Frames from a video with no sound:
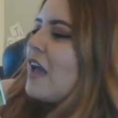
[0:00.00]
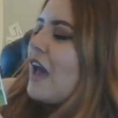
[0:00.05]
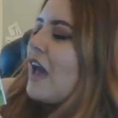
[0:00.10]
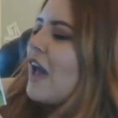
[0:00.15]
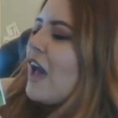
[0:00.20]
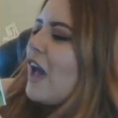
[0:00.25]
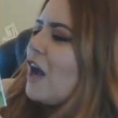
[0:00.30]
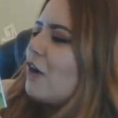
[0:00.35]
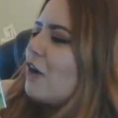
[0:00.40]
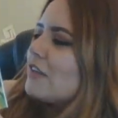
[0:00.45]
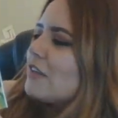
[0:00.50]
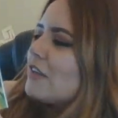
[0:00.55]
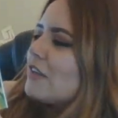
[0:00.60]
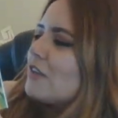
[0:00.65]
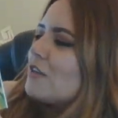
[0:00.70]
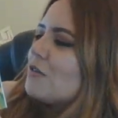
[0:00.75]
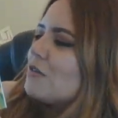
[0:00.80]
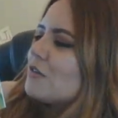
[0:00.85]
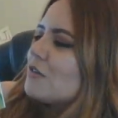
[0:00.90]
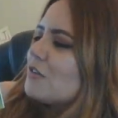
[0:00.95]
How did
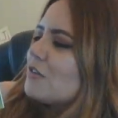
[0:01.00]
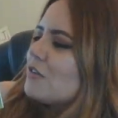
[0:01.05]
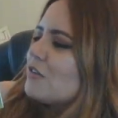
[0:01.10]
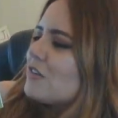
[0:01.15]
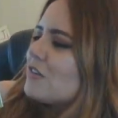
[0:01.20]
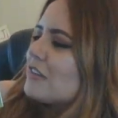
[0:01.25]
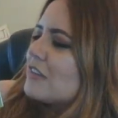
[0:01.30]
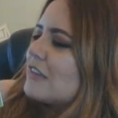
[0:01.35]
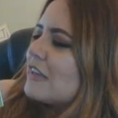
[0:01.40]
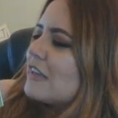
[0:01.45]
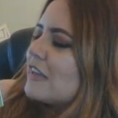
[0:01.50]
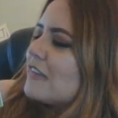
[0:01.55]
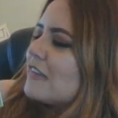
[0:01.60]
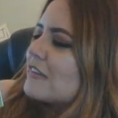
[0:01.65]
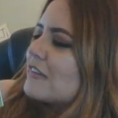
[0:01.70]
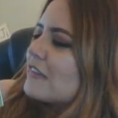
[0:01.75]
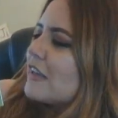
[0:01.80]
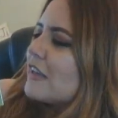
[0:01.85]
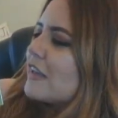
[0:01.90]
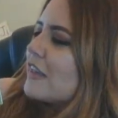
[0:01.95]
you learn to dance
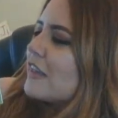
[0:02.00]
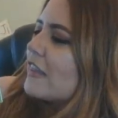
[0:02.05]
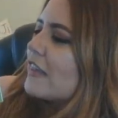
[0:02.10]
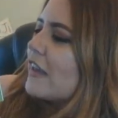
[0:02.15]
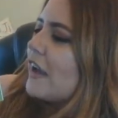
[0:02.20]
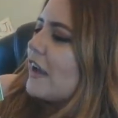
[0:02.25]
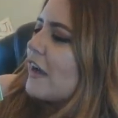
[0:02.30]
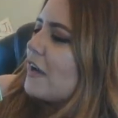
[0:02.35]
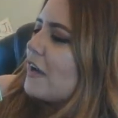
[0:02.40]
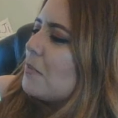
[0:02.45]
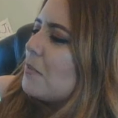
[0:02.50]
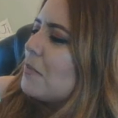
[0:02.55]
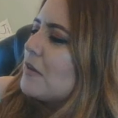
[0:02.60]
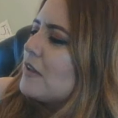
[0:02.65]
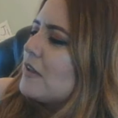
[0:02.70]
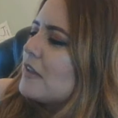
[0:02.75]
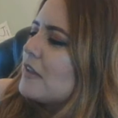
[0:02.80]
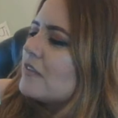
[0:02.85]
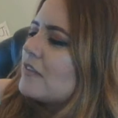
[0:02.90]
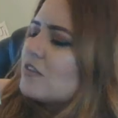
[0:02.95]
like that?
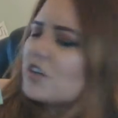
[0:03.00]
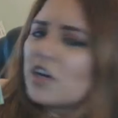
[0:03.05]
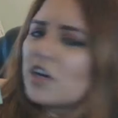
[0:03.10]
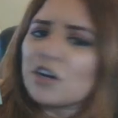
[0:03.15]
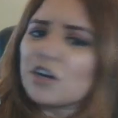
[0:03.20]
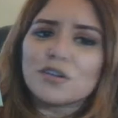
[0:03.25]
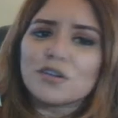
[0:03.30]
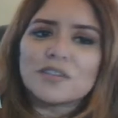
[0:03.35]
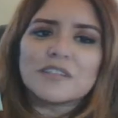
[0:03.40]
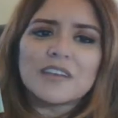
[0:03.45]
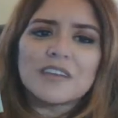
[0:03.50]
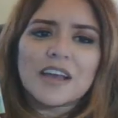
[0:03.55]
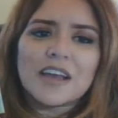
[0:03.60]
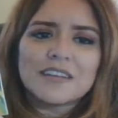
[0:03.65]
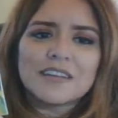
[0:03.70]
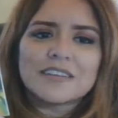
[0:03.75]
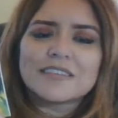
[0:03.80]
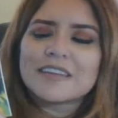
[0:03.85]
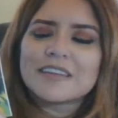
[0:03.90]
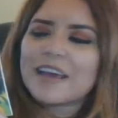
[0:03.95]
Please, Gerald, tell
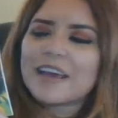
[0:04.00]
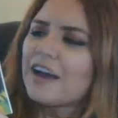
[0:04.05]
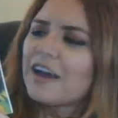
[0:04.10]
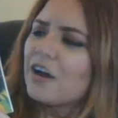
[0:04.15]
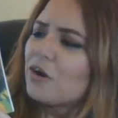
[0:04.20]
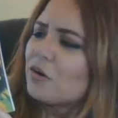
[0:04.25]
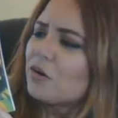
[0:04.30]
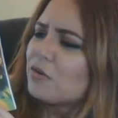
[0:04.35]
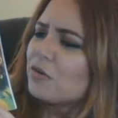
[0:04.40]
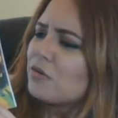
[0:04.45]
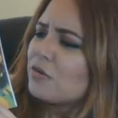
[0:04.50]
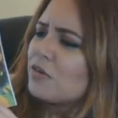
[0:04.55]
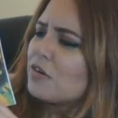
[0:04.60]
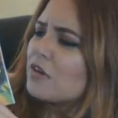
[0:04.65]
us how.